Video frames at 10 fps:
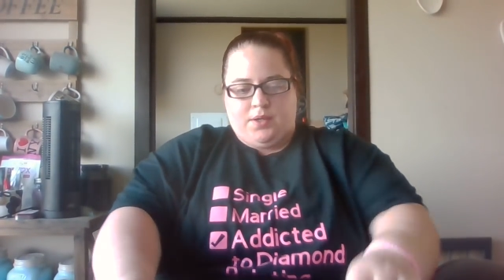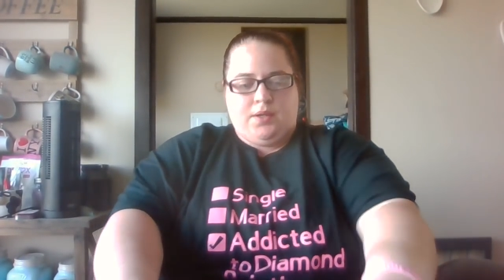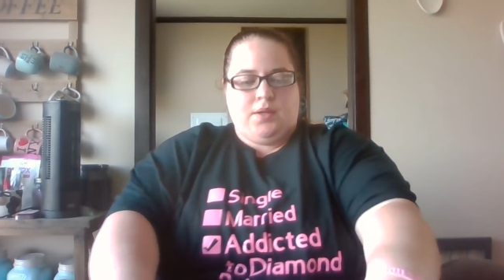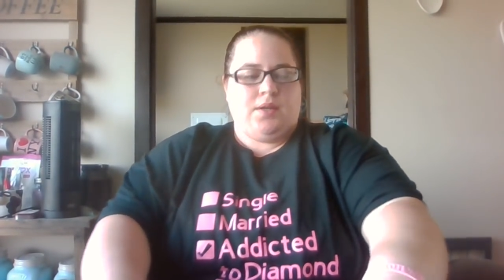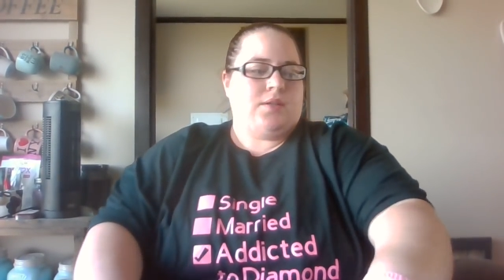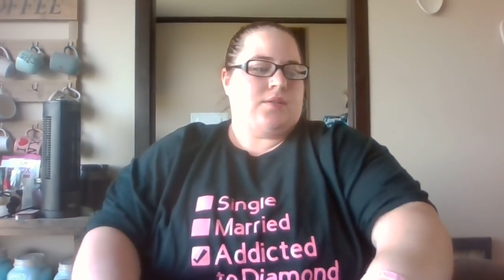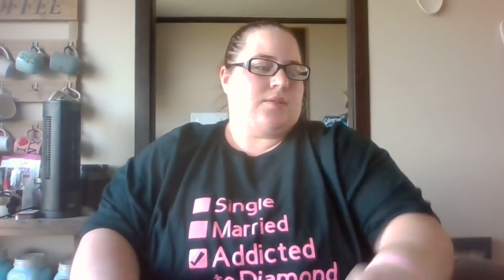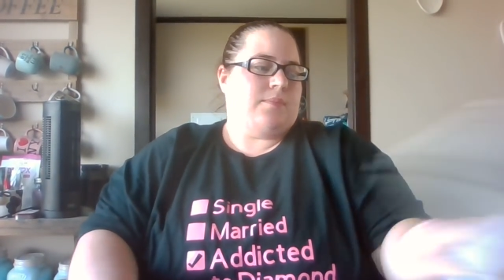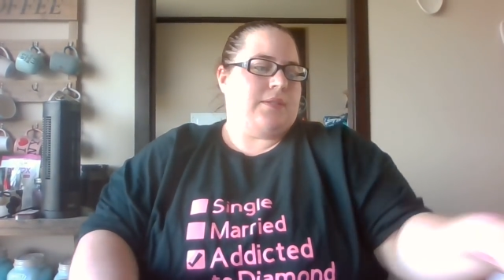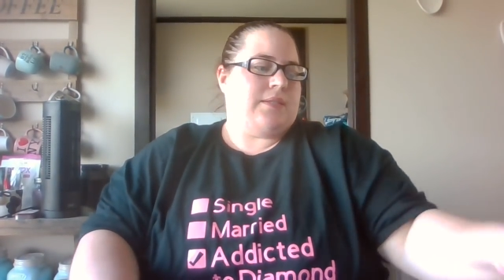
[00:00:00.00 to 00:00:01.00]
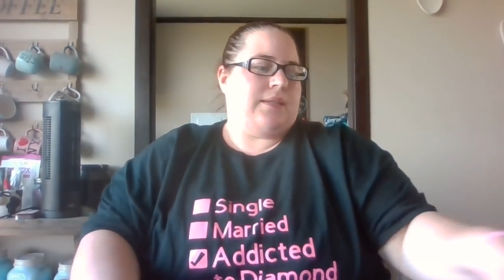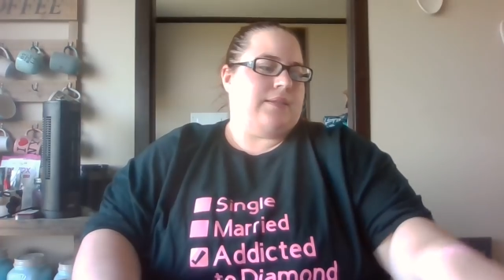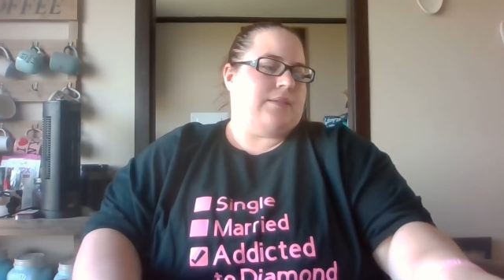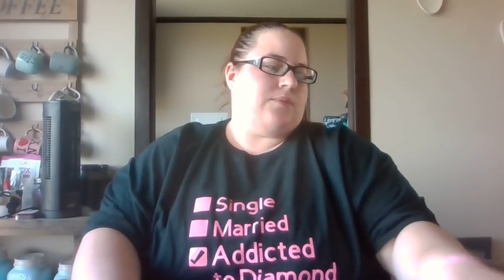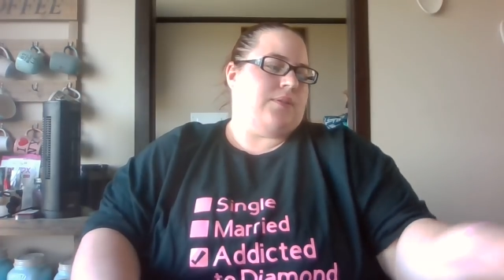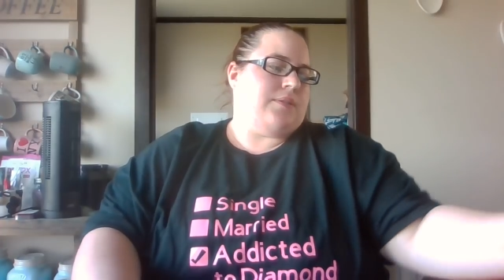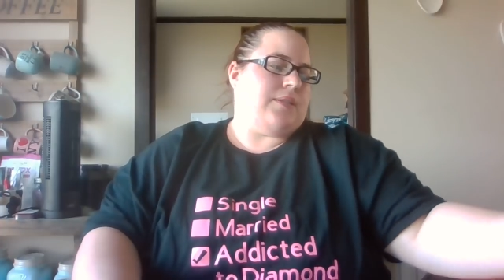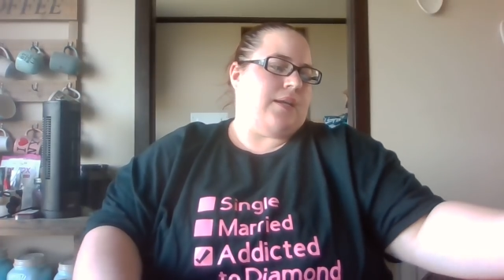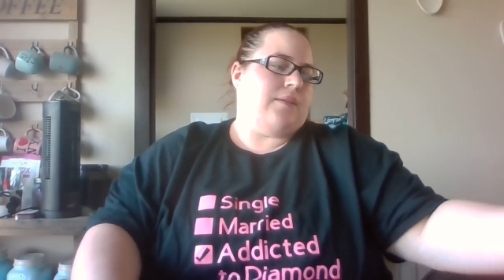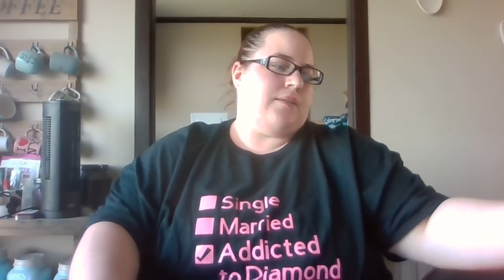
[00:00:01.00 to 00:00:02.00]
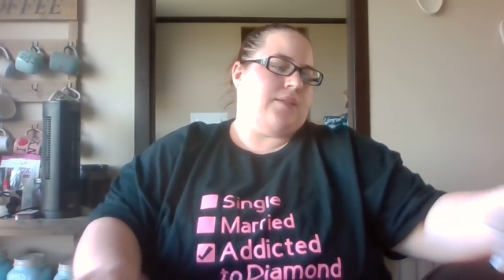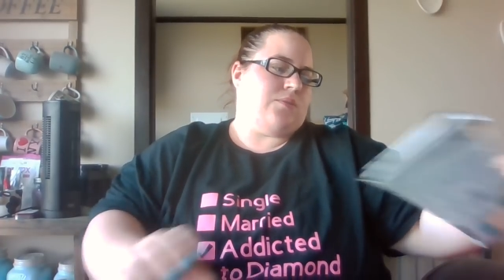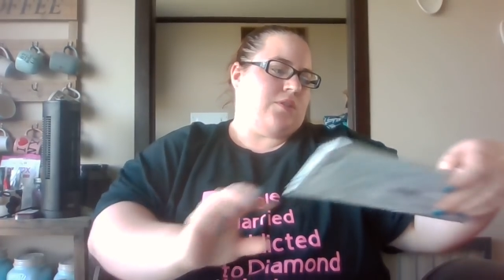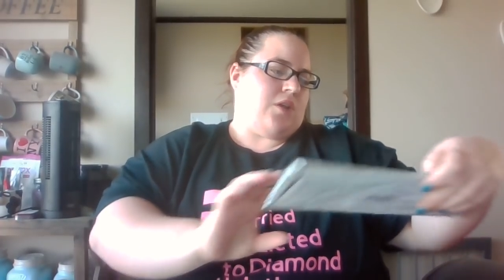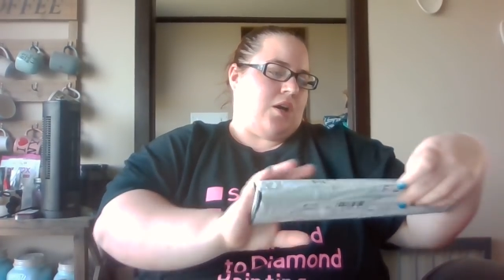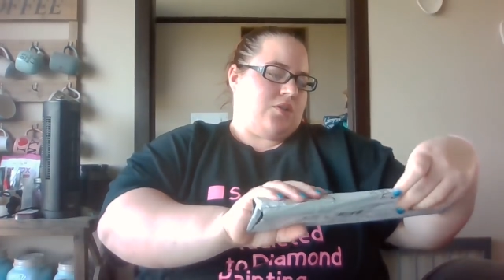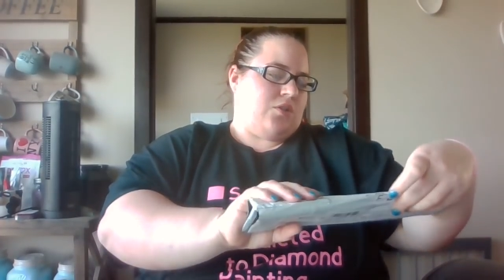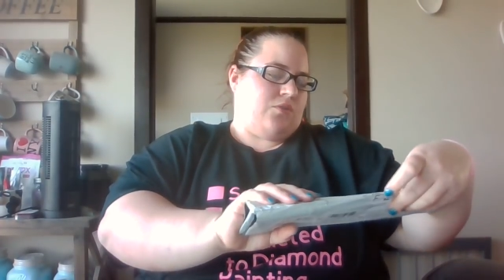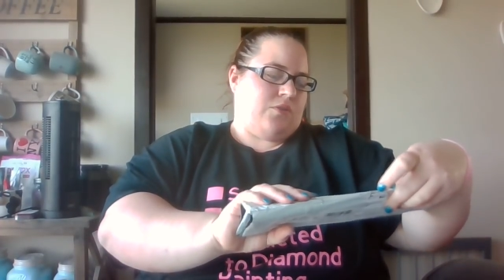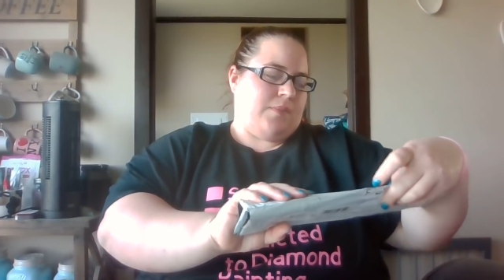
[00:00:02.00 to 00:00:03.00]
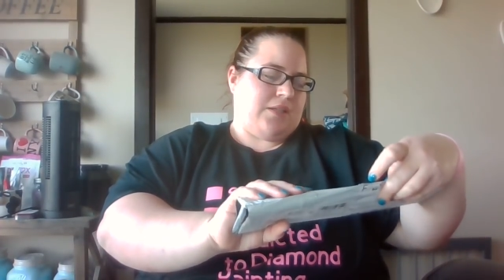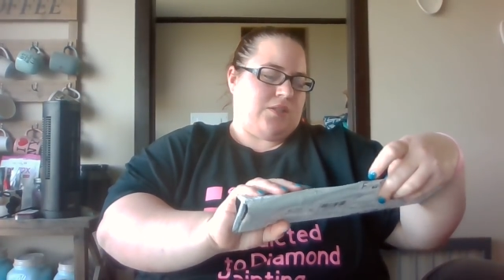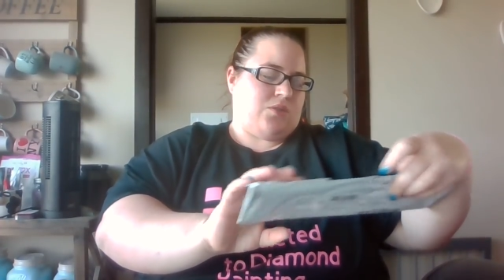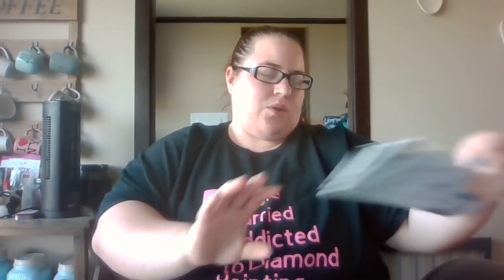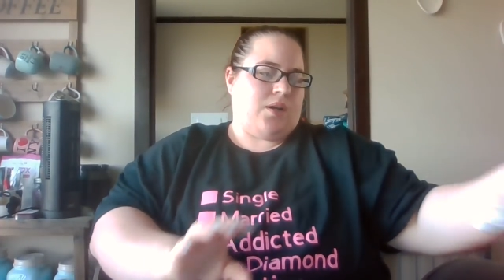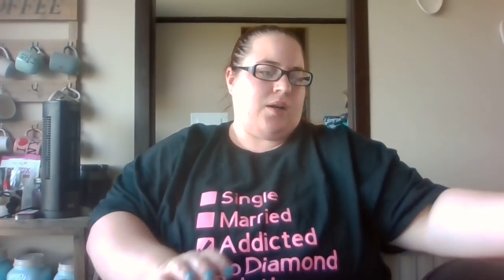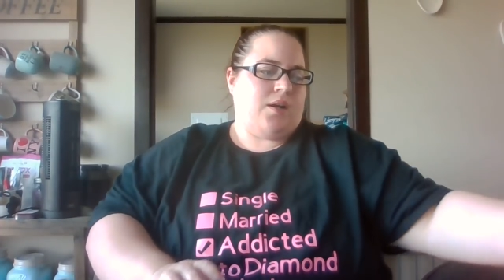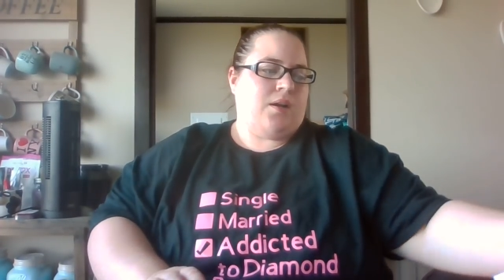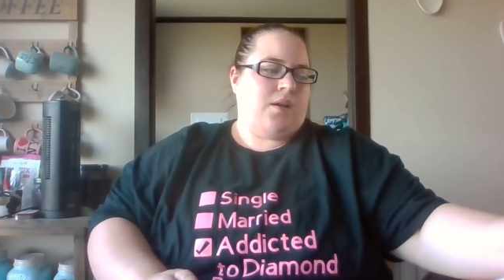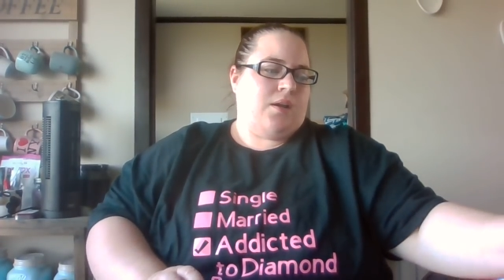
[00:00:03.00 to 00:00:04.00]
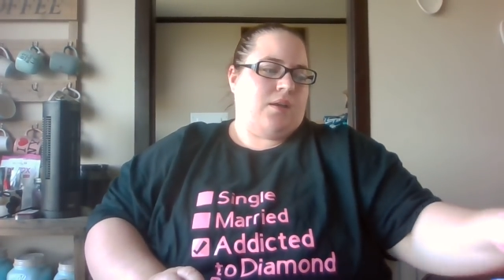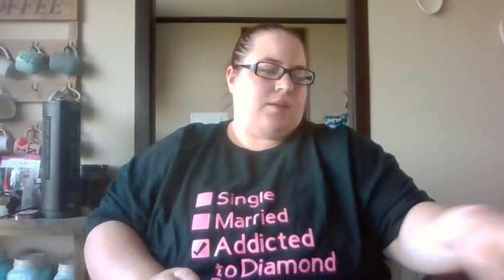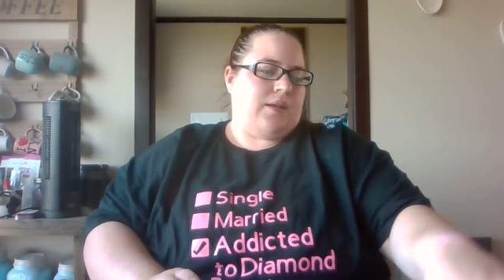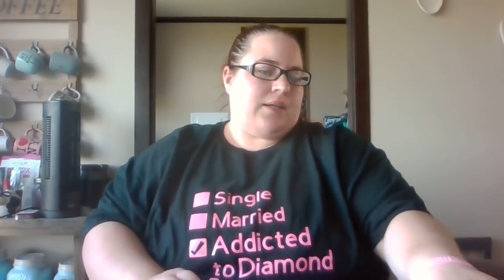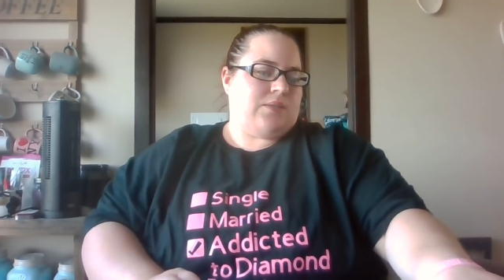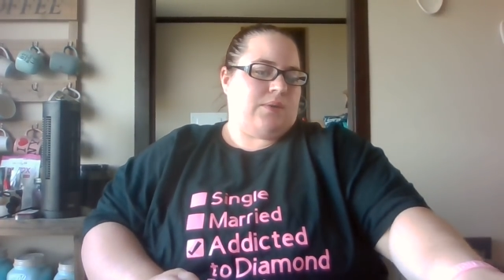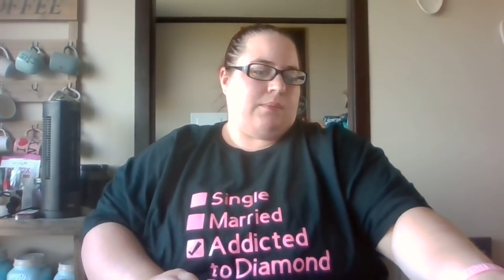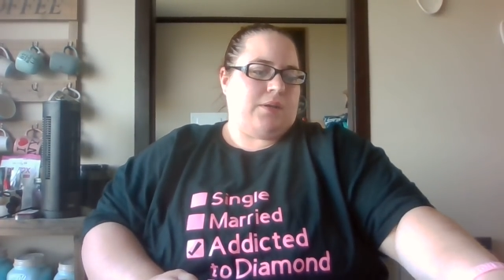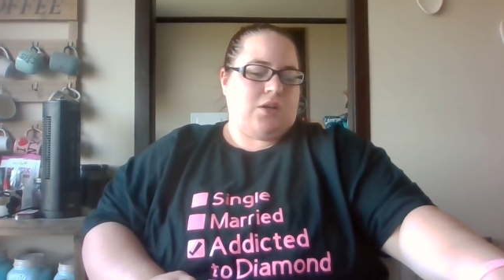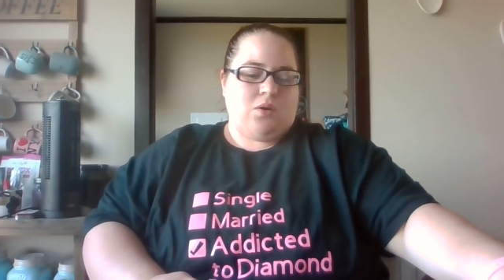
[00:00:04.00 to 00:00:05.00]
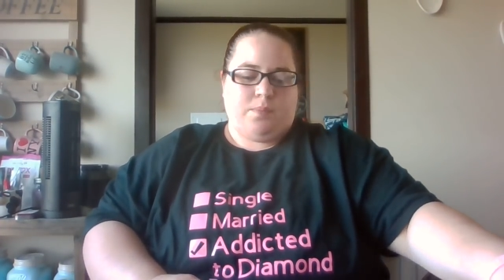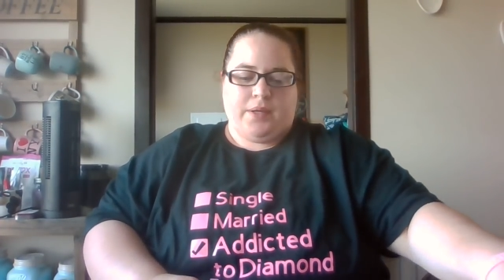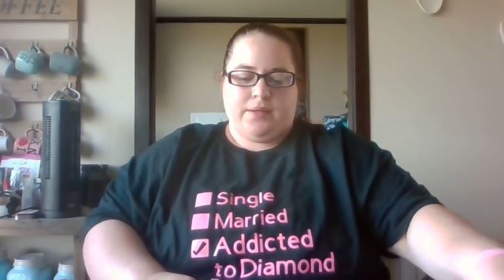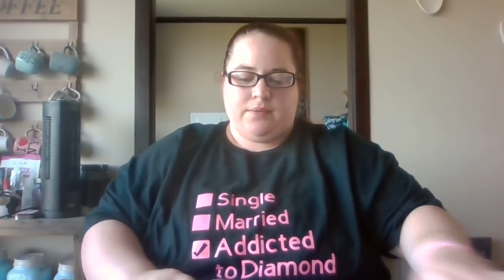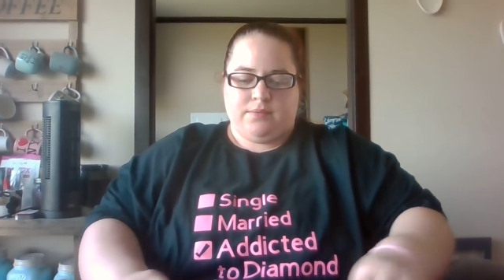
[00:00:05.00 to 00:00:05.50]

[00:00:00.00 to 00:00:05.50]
So let me set this one aside. This one's also from that store. The next one I'm going to open.